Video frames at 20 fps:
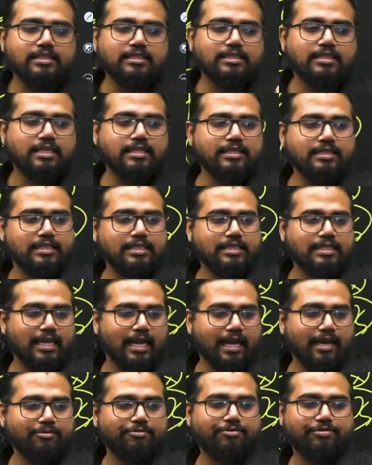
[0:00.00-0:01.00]
these countries
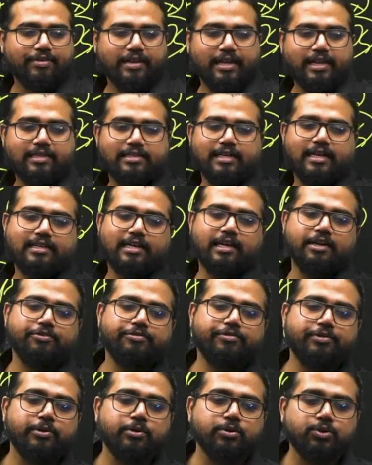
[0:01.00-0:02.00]
can fail, that kind
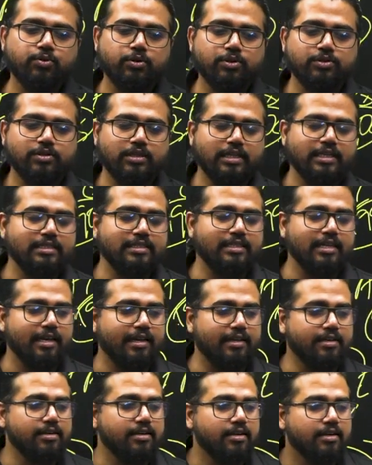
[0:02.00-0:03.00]
of news was in the
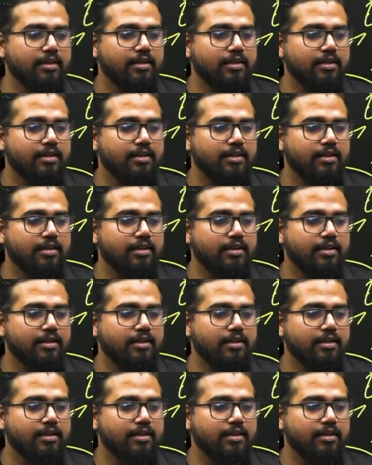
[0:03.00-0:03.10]
air.